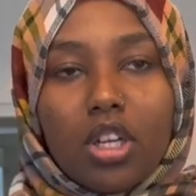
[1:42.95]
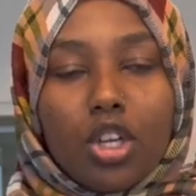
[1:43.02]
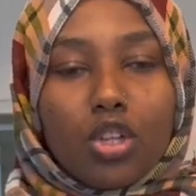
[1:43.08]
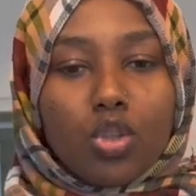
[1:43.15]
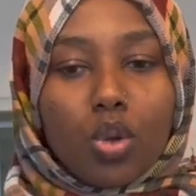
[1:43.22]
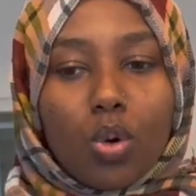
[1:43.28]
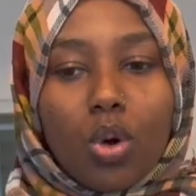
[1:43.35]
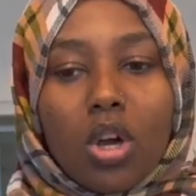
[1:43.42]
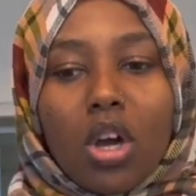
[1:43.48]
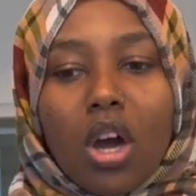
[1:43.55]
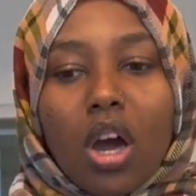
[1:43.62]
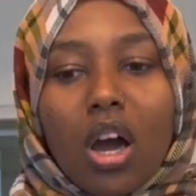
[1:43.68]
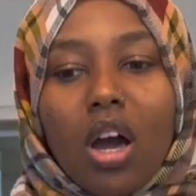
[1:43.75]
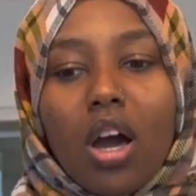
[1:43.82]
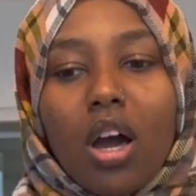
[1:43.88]
So
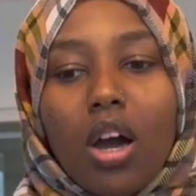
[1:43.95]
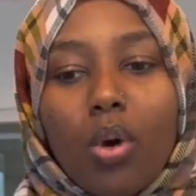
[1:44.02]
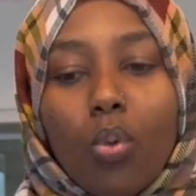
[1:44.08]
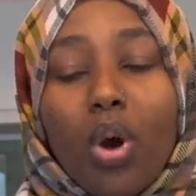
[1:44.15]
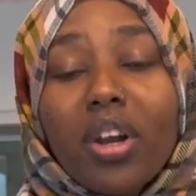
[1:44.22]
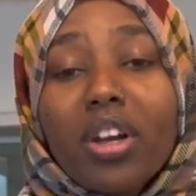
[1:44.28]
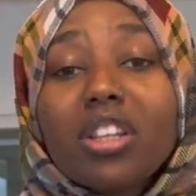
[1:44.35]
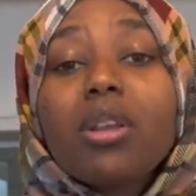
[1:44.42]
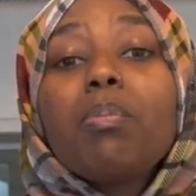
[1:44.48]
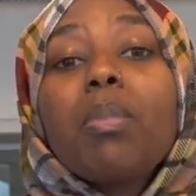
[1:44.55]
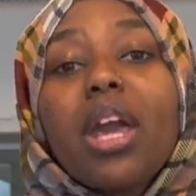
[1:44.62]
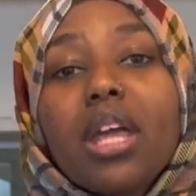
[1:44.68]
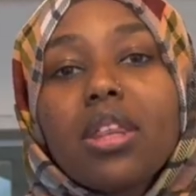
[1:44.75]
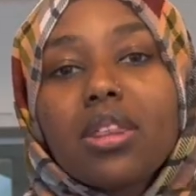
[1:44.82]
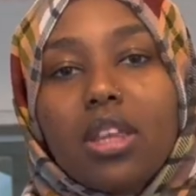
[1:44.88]
what are the
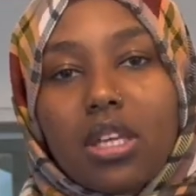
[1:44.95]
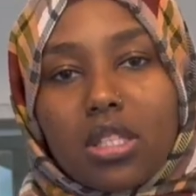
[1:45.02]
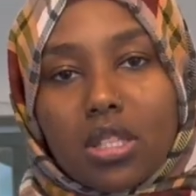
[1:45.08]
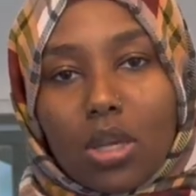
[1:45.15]
main things?